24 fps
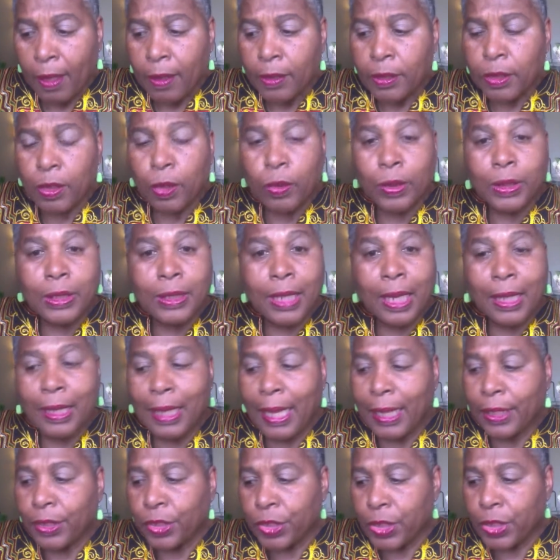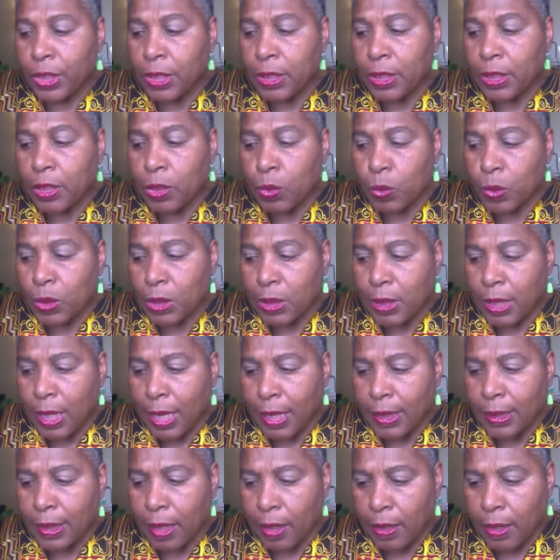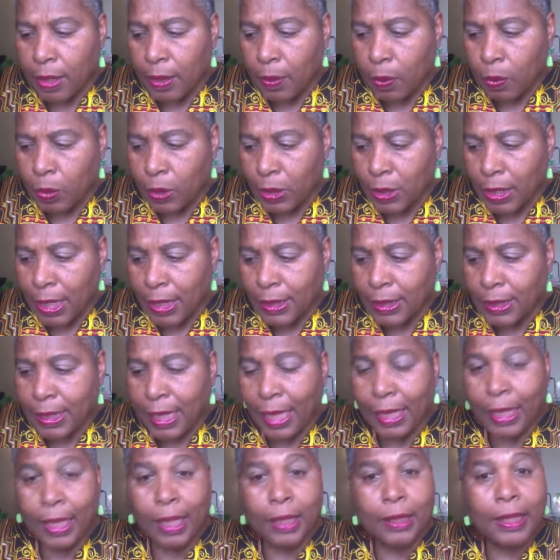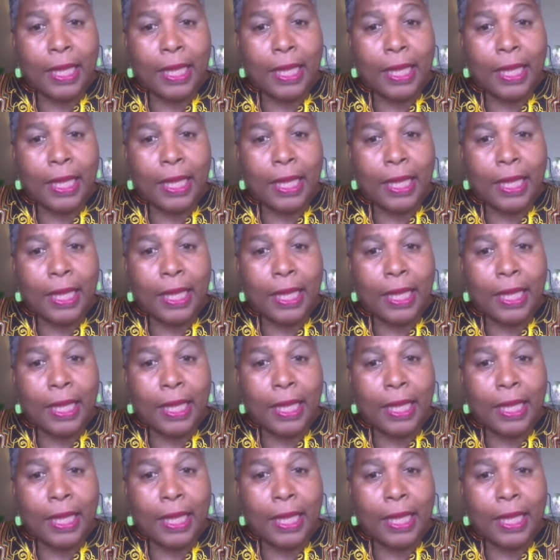So it's not like Jesus was not psychic.